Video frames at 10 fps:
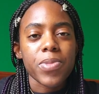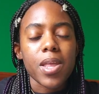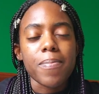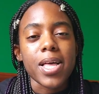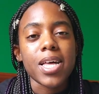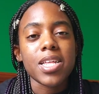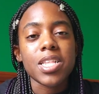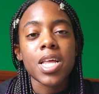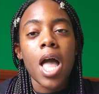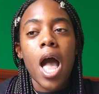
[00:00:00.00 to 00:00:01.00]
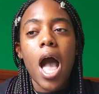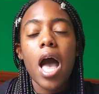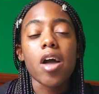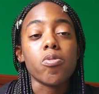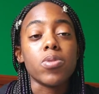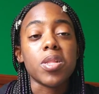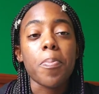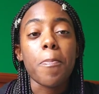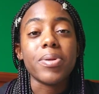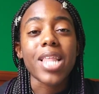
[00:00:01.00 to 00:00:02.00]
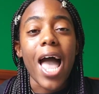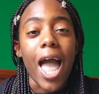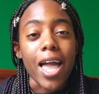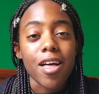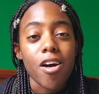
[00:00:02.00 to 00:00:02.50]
because I was black